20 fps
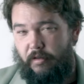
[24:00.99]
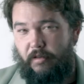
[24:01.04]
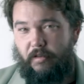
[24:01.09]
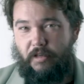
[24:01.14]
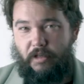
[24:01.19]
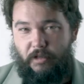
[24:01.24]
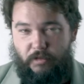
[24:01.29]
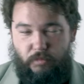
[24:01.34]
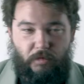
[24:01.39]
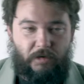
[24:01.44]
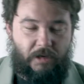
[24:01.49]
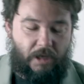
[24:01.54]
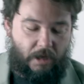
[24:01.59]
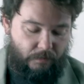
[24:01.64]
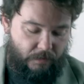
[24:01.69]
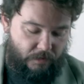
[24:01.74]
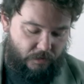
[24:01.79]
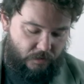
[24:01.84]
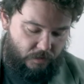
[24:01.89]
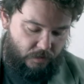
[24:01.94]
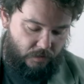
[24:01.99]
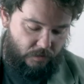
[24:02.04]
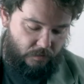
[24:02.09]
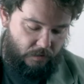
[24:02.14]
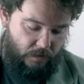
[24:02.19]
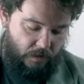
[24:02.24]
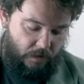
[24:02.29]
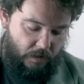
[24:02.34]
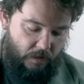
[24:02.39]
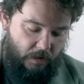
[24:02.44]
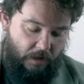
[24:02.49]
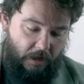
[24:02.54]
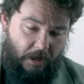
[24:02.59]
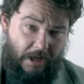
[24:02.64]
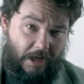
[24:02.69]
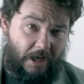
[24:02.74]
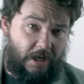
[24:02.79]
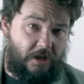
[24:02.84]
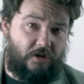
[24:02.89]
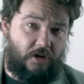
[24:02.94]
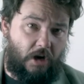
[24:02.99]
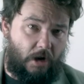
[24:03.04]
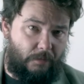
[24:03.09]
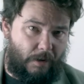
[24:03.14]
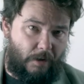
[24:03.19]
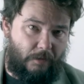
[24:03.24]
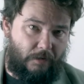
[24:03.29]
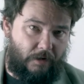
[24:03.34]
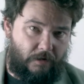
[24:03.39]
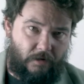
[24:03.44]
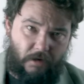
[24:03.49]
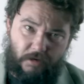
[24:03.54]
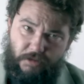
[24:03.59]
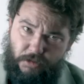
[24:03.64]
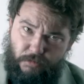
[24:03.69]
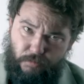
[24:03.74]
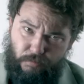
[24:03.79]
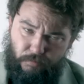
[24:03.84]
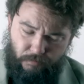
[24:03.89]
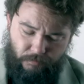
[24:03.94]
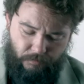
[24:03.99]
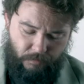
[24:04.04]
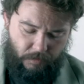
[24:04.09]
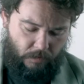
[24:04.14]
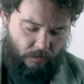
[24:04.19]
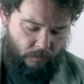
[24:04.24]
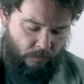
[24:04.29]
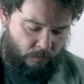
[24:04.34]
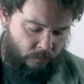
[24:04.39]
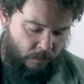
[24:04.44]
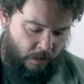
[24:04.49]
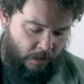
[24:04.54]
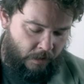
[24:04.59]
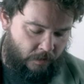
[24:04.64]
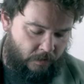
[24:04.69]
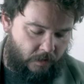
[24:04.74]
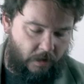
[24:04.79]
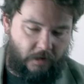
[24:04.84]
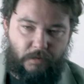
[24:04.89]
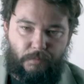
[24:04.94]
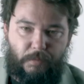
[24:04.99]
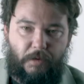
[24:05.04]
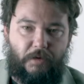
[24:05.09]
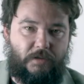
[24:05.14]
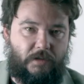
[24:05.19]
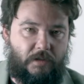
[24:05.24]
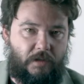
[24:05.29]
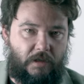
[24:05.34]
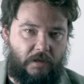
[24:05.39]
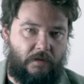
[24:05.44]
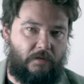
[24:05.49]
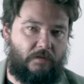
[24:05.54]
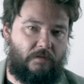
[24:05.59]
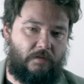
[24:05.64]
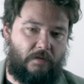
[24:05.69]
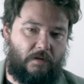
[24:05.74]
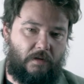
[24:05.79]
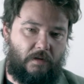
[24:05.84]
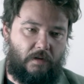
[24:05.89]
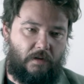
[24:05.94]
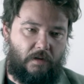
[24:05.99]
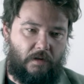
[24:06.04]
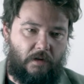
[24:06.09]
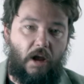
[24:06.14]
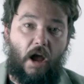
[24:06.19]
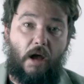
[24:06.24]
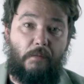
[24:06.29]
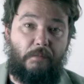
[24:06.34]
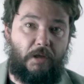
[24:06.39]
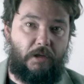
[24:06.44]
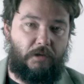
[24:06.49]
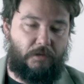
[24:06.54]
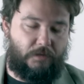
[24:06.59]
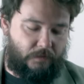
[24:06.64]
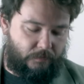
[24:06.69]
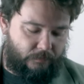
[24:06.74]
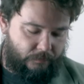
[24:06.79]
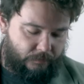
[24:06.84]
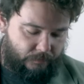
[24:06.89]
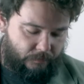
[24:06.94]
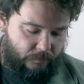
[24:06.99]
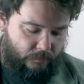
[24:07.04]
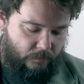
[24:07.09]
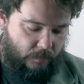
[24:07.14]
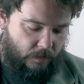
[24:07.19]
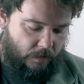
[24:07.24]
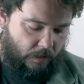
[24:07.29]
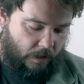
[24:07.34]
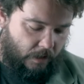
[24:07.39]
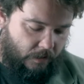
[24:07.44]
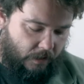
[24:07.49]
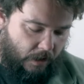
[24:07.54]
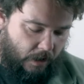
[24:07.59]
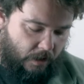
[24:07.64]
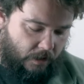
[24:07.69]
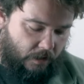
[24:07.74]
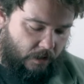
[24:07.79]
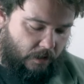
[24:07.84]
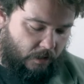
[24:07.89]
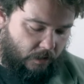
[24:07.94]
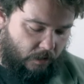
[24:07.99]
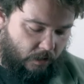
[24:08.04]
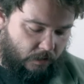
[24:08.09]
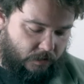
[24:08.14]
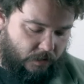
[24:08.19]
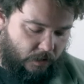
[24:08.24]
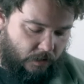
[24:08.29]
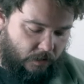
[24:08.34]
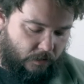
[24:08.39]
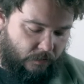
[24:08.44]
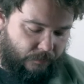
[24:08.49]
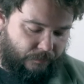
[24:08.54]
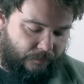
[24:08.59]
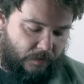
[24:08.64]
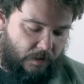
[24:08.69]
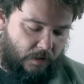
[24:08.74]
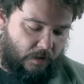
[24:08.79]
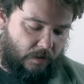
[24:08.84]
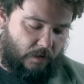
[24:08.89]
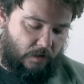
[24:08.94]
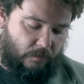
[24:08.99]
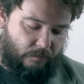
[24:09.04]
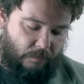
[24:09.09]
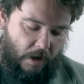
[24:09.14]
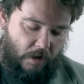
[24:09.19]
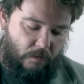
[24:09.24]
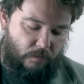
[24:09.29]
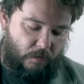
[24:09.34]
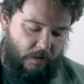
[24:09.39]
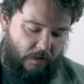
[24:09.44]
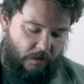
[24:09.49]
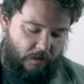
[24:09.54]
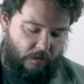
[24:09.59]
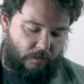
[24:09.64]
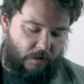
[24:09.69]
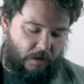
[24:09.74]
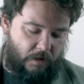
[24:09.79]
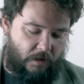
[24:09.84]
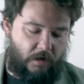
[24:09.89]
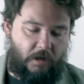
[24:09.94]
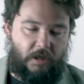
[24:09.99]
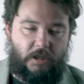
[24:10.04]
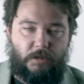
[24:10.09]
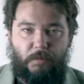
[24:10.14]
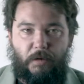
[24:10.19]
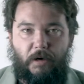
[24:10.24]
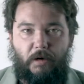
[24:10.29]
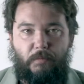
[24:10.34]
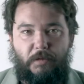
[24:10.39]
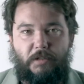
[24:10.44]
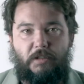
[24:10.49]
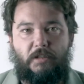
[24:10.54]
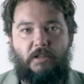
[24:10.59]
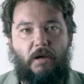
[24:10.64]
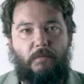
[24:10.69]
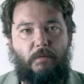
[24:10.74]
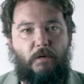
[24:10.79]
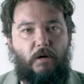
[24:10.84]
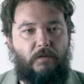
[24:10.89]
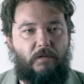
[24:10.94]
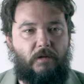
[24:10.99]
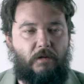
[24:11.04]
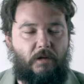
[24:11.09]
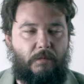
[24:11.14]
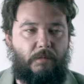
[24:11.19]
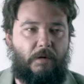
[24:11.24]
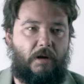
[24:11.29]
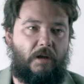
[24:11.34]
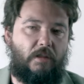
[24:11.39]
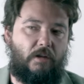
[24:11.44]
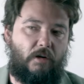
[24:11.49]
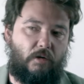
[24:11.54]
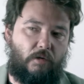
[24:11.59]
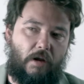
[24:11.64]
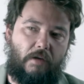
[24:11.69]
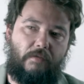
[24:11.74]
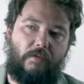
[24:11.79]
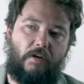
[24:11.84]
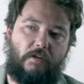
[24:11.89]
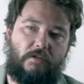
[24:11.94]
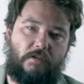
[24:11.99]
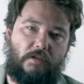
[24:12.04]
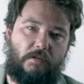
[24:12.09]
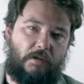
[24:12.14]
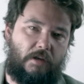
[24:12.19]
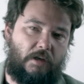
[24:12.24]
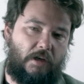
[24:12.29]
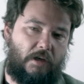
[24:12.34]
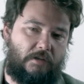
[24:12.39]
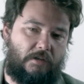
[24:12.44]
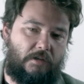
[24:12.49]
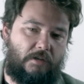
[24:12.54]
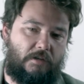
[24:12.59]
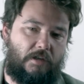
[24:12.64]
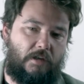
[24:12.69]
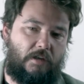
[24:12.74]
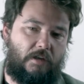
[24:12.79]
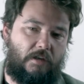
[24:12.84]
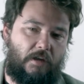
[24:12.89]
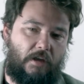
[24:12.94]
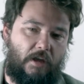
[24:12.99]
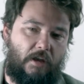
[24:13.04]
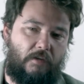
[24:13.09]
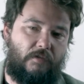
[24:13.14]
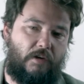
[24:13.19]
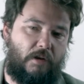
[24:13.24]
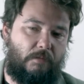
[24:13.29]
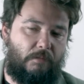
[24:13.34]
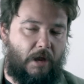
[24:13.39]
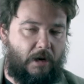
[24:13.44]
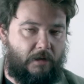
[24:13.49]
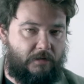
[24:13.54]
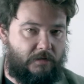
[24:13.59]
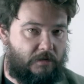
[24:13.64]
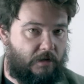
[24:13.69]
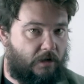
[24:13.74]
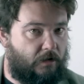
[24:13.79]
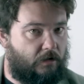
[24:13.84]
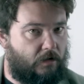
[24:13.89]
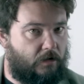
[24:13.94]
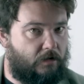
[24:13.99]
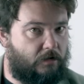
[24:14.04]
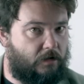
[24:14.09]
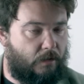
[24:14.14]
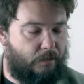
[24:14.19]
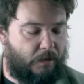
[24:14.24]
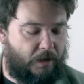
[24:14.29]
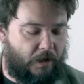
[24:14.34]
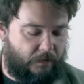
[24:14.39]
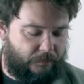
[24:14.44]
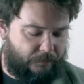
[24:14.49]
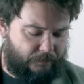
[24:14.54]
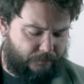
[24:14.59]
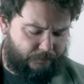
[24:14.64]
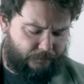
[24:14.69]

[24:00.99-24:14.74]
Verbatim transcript: Deals one damage to each opponent, not just one, not the person that got milled. And then he can also pay one and a green, and each player puts a top card of their library in their graveyard. So he actually is a infinite mana sink on top of that.